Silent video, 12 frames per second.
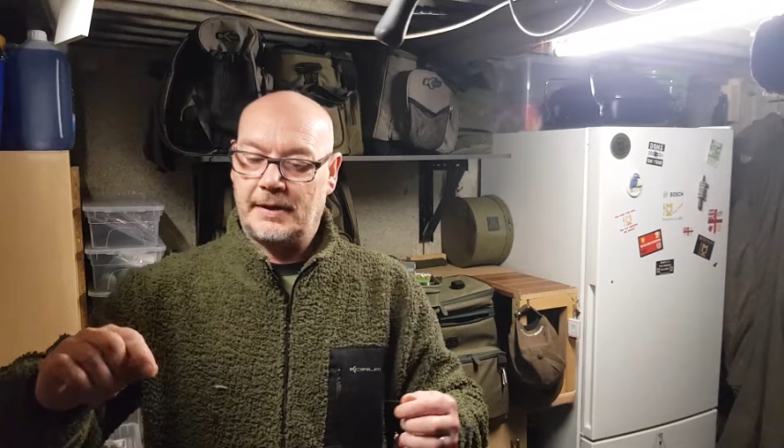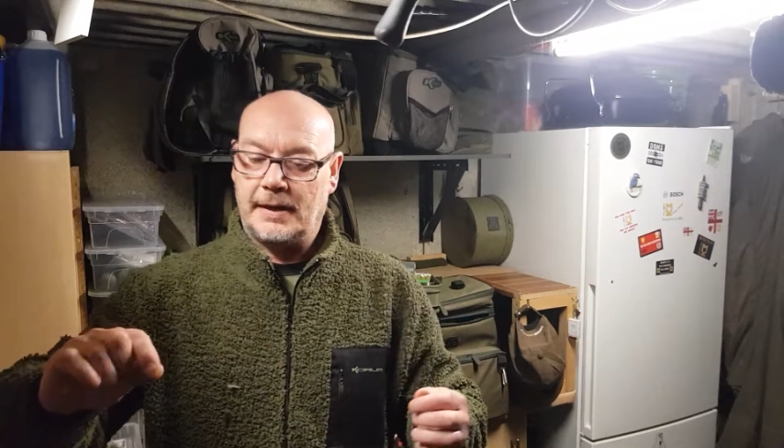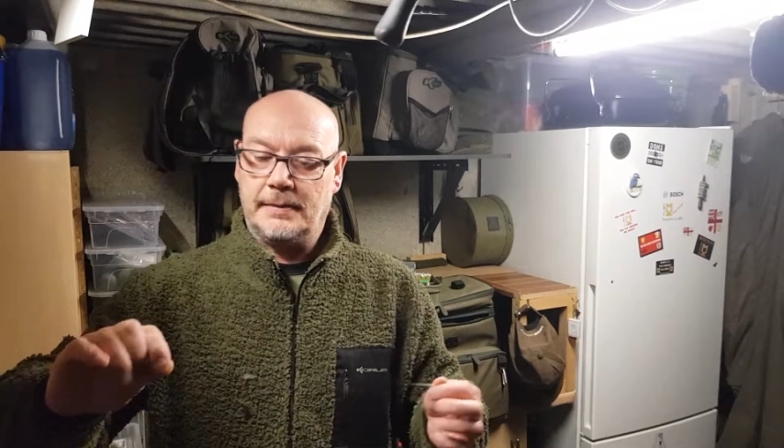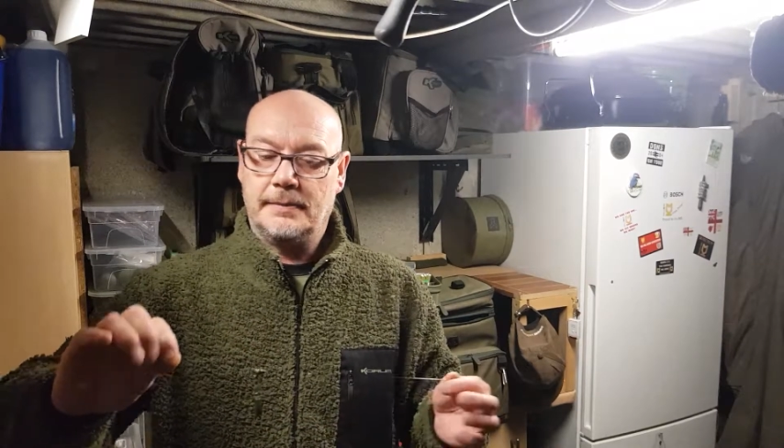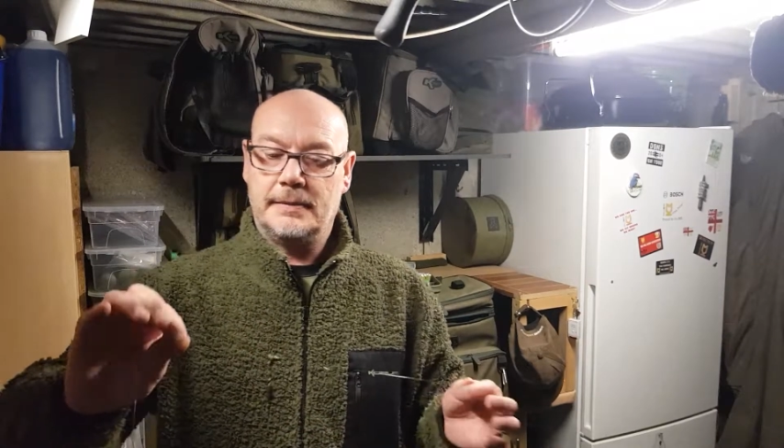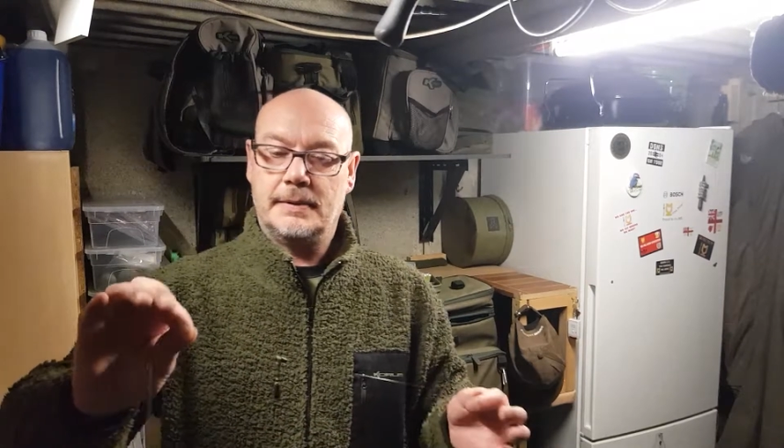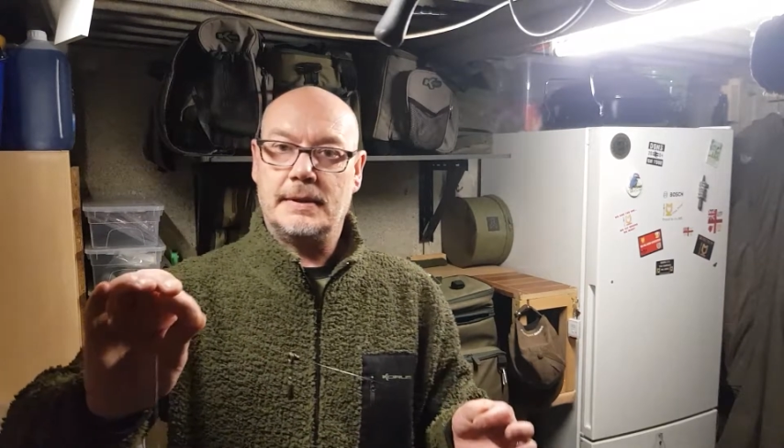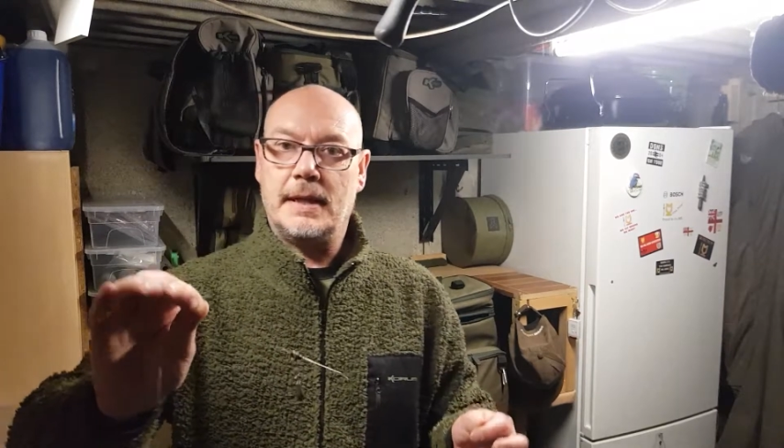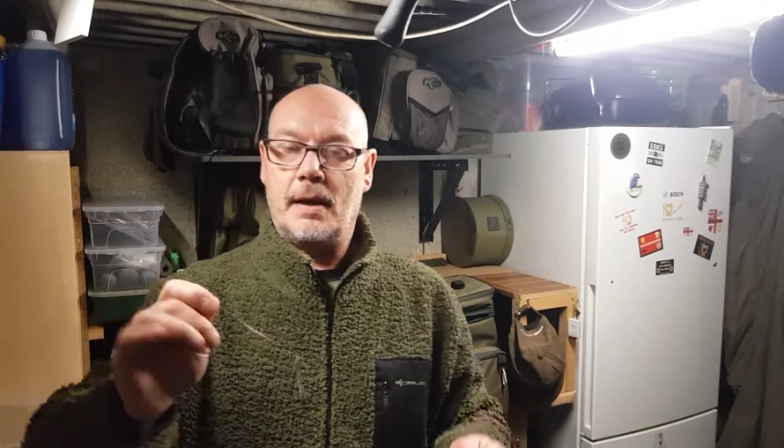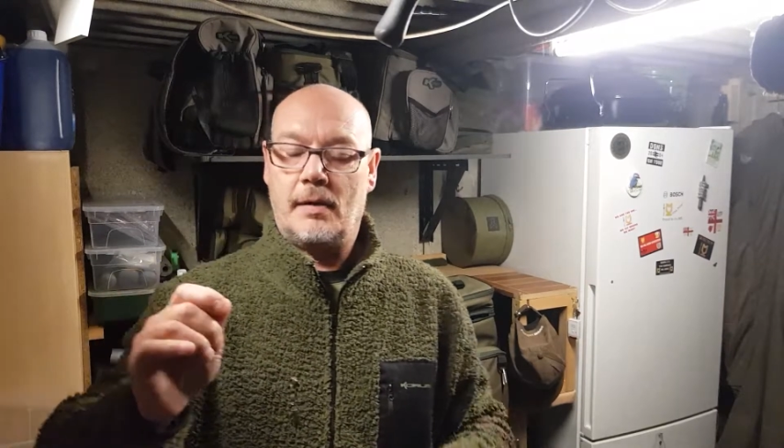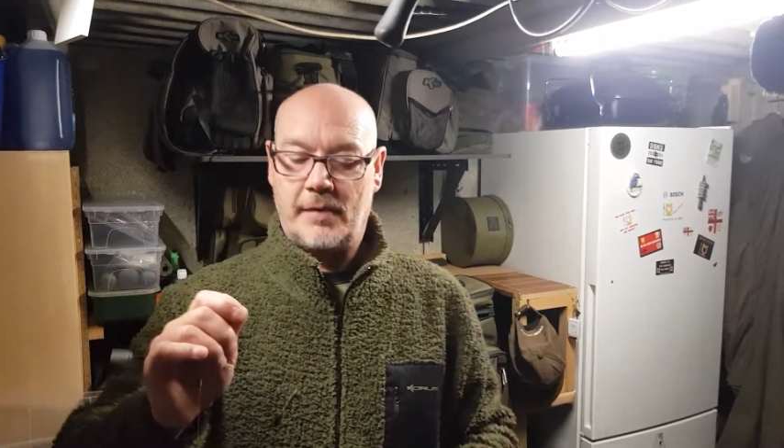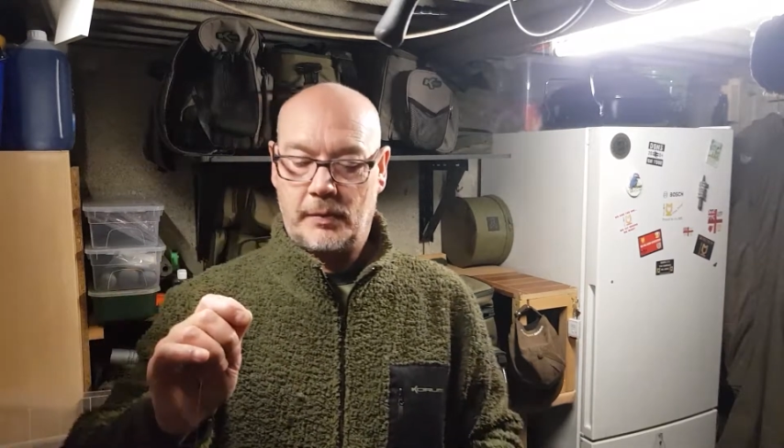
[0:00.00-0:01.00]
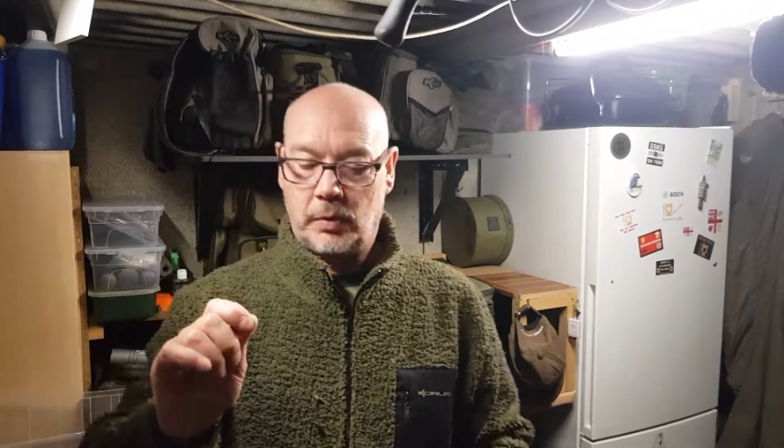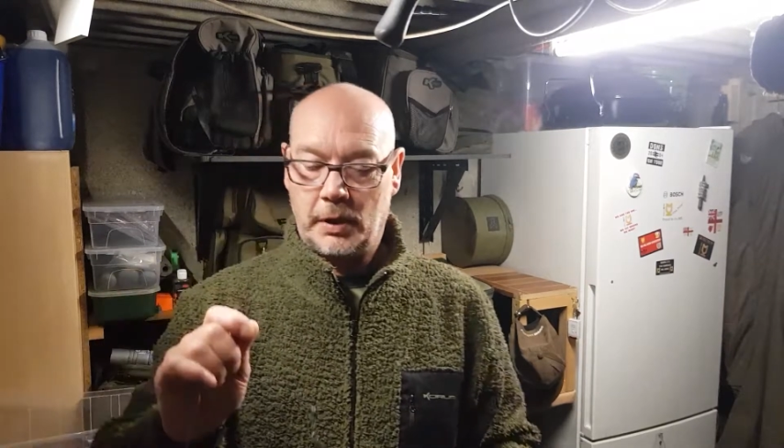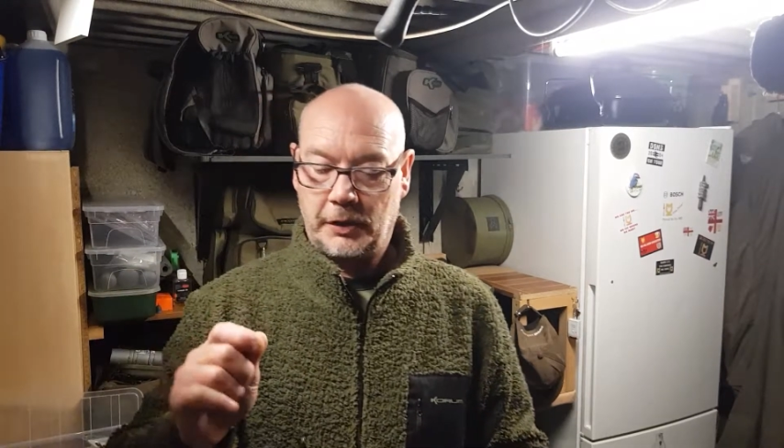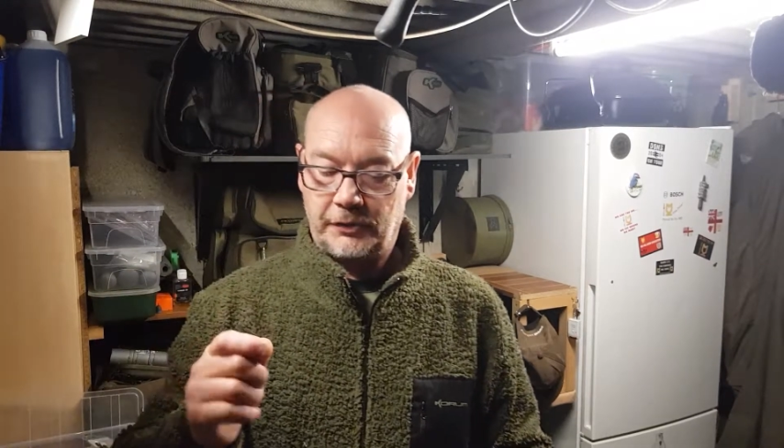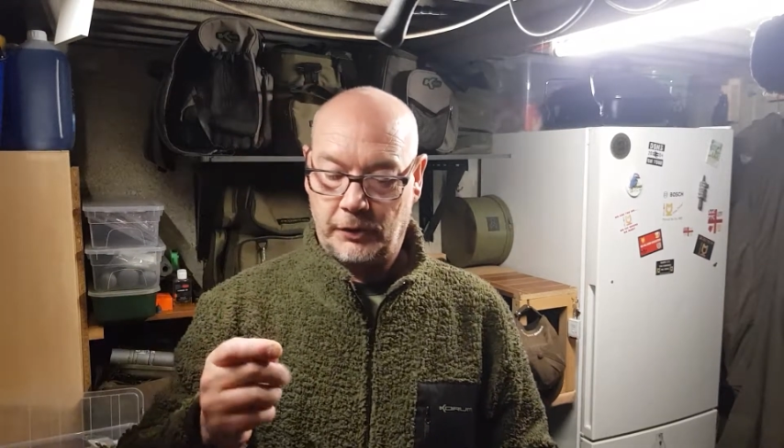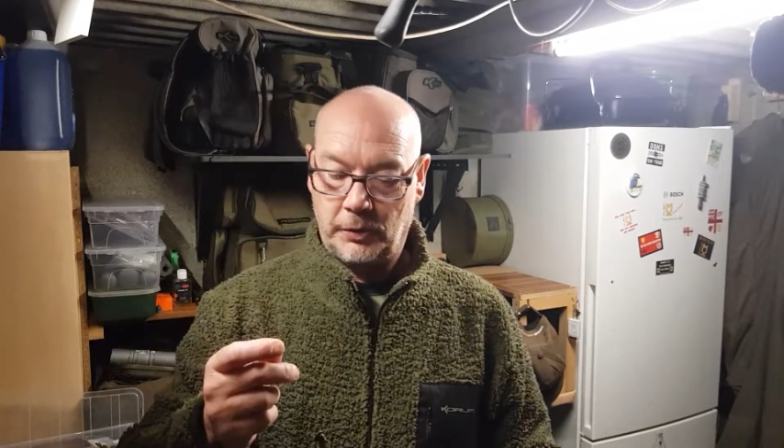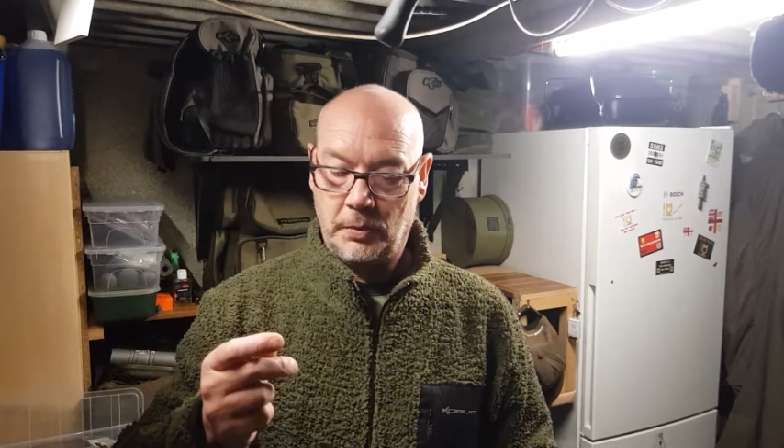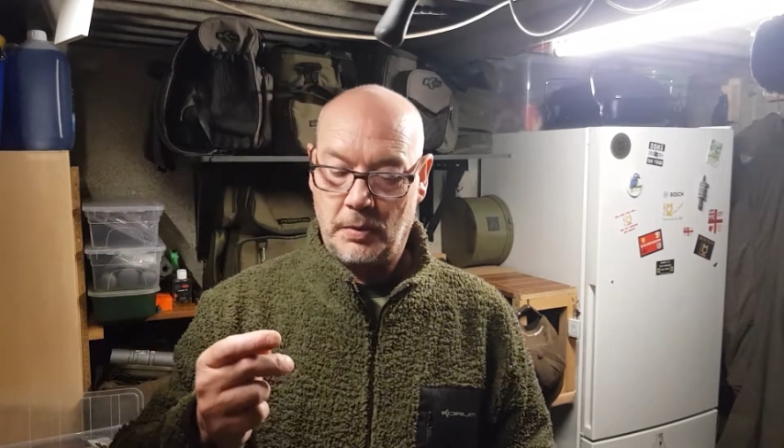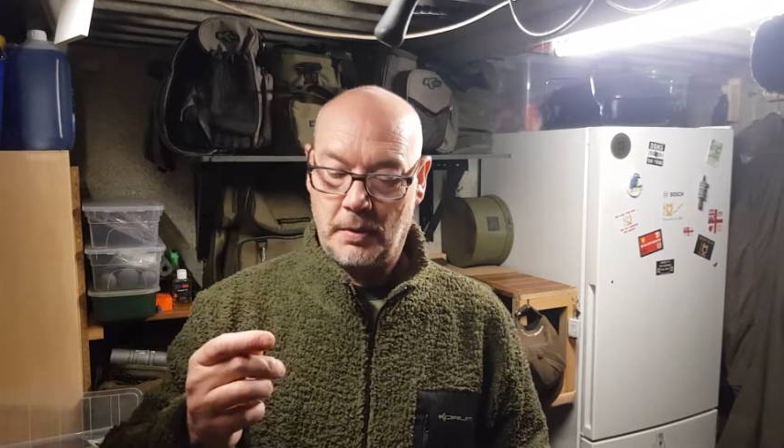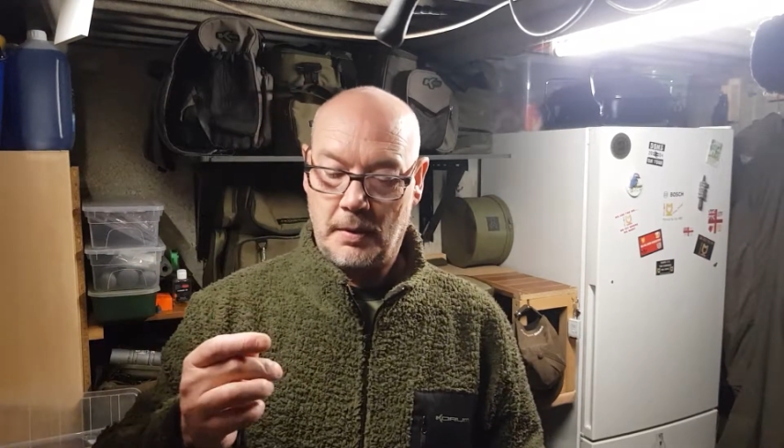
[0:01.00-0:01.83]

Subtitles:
say, yeah, I've had one or two